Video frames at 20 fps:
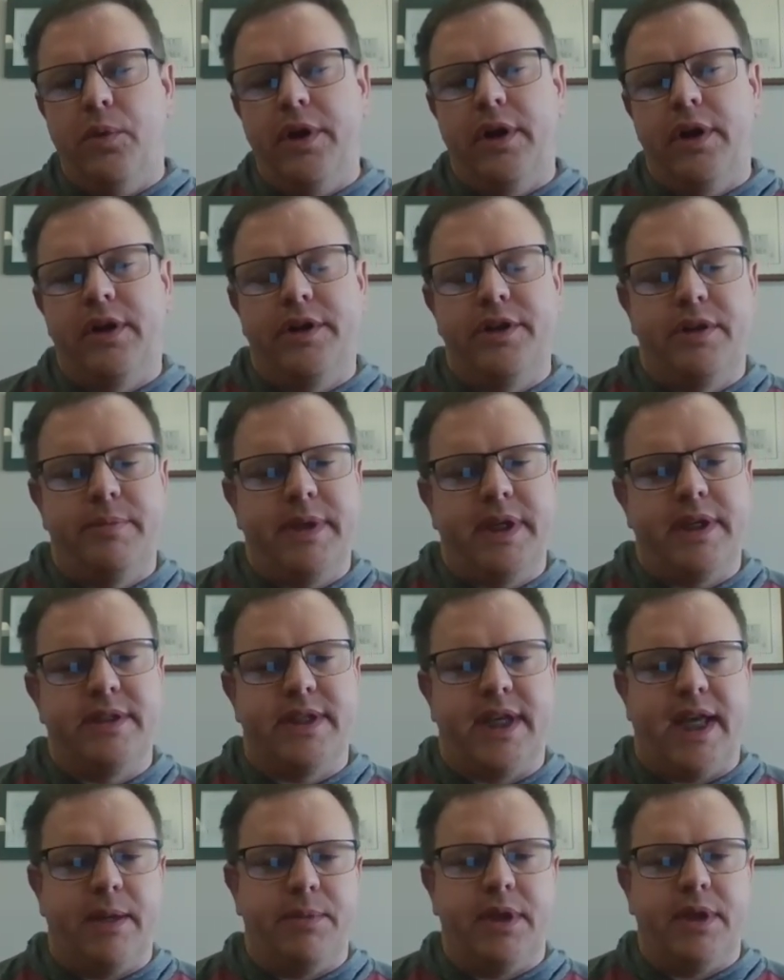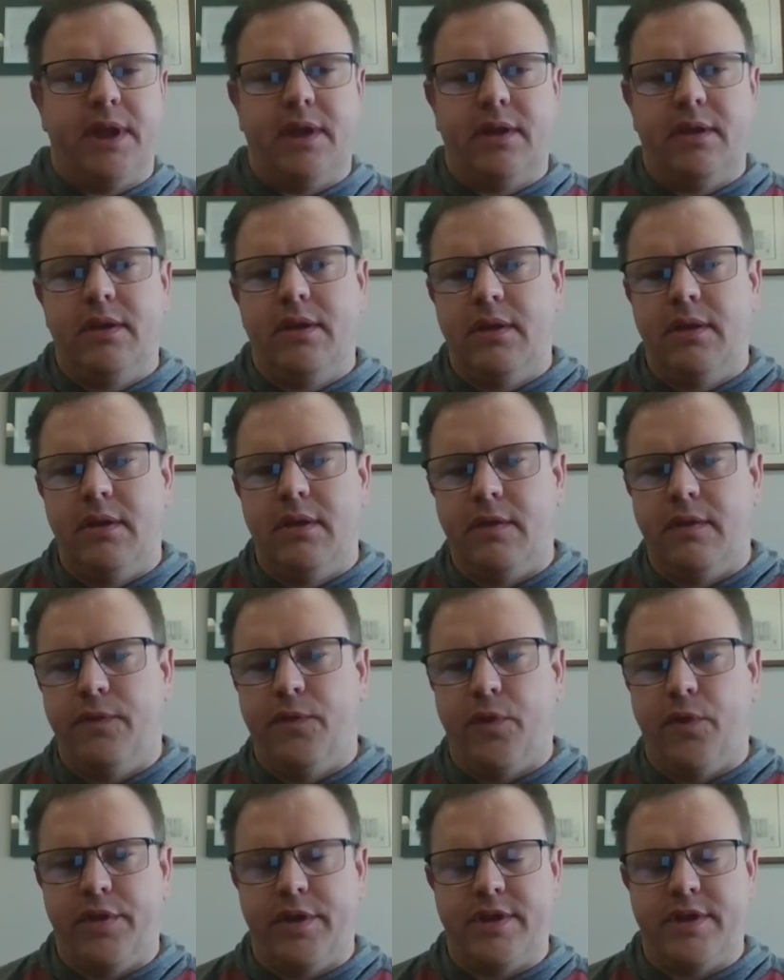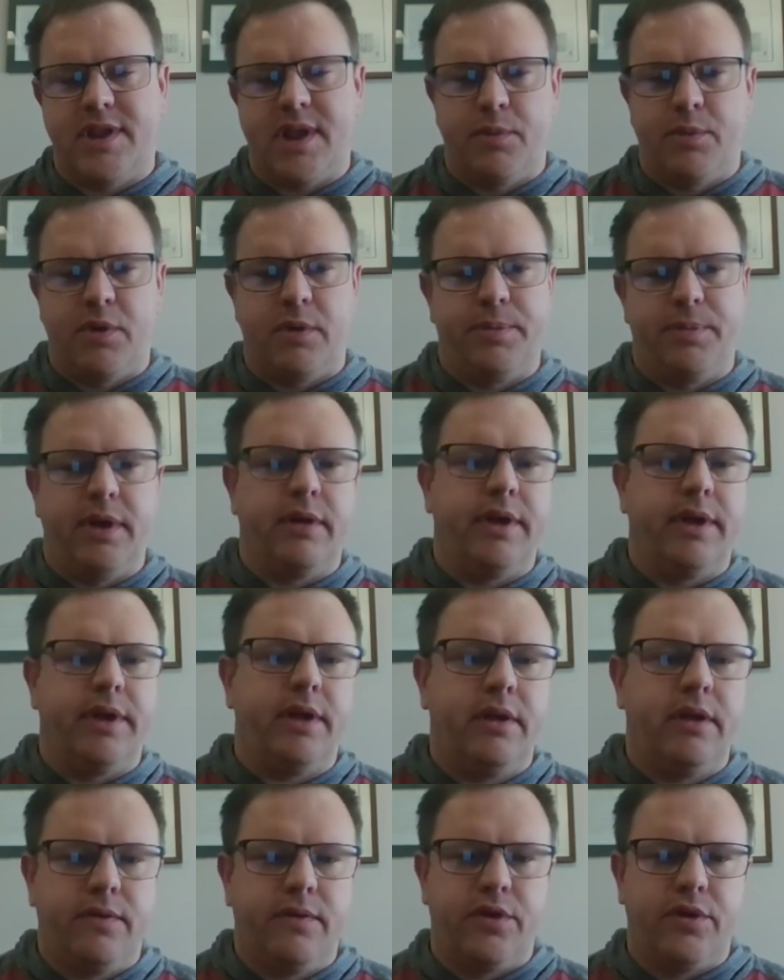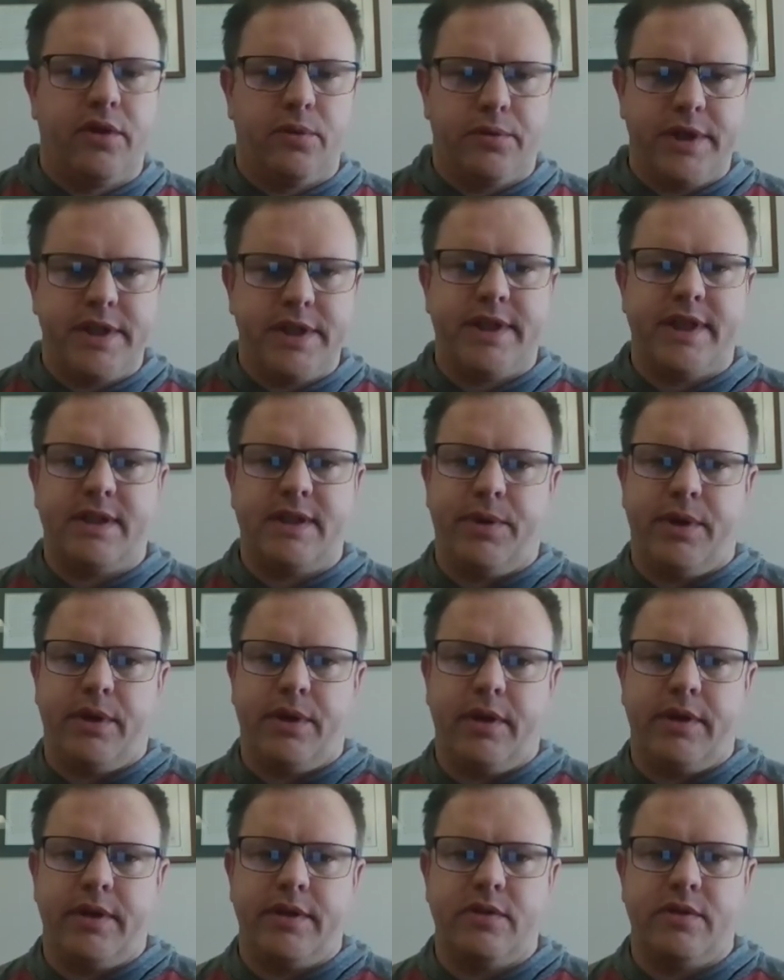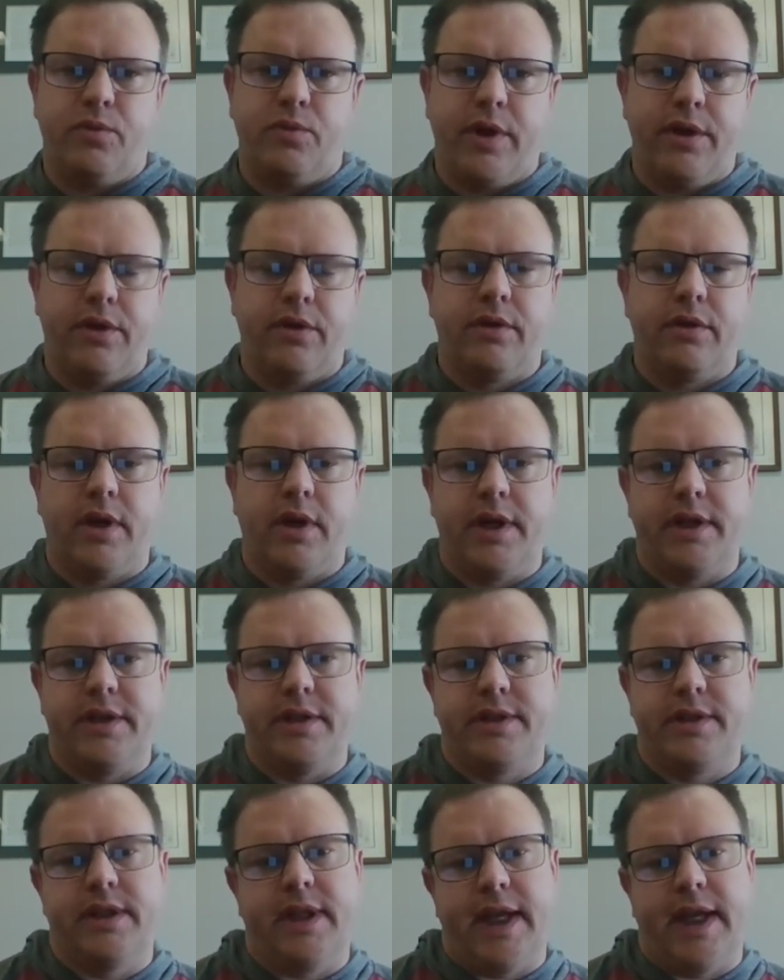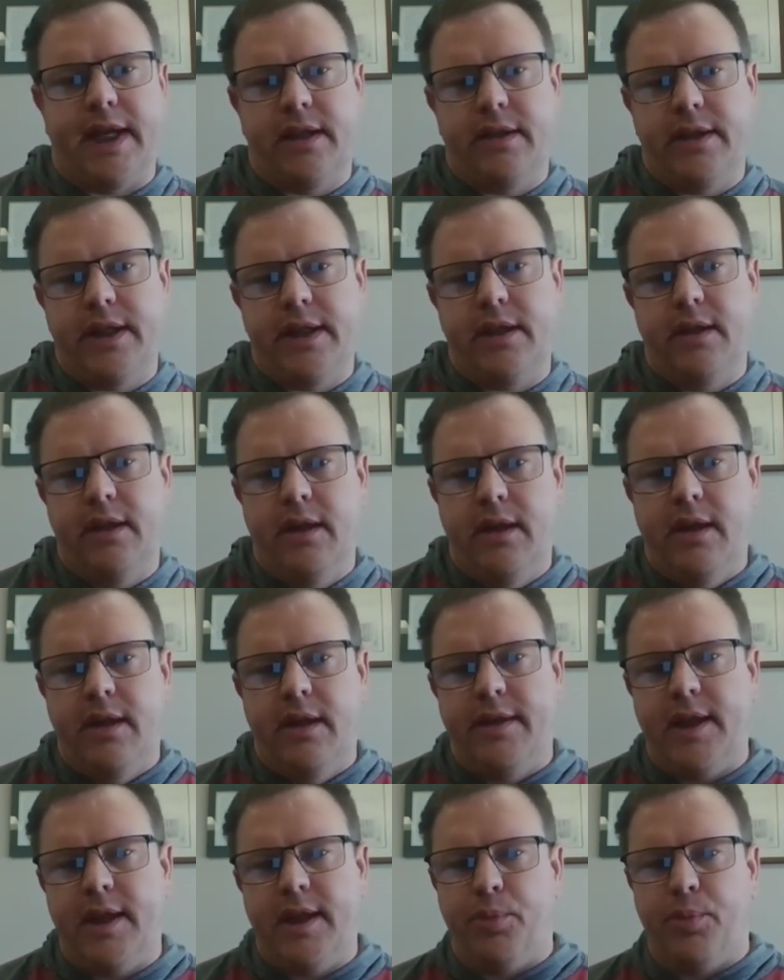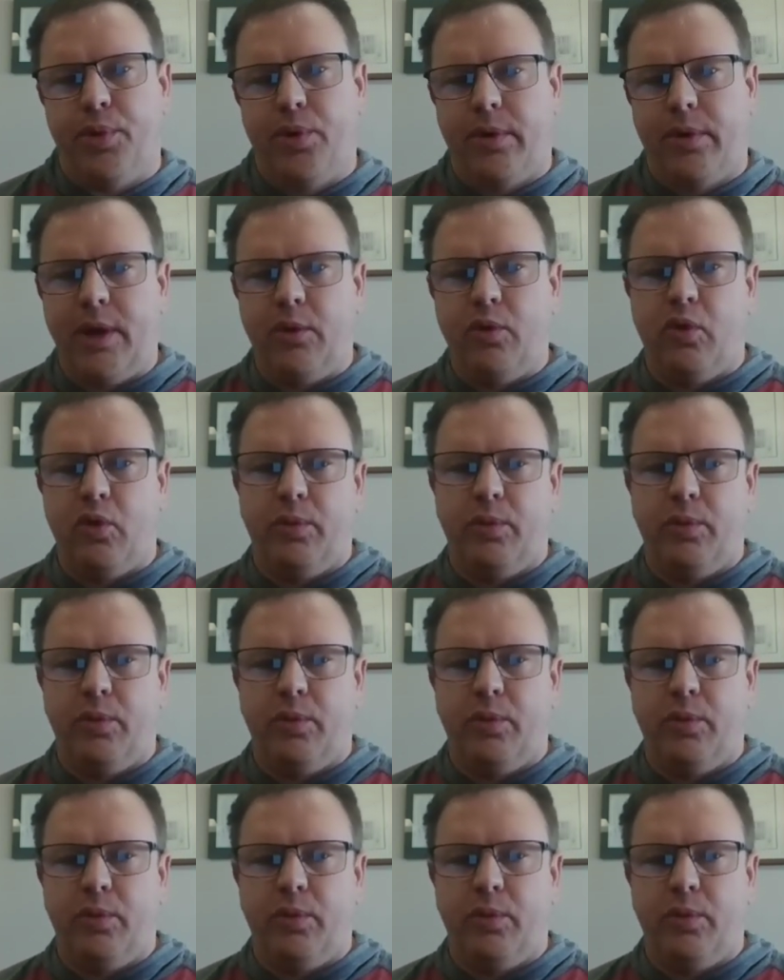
What we're going to be examining for the summer period, for the recess period, is whether or not it is likely the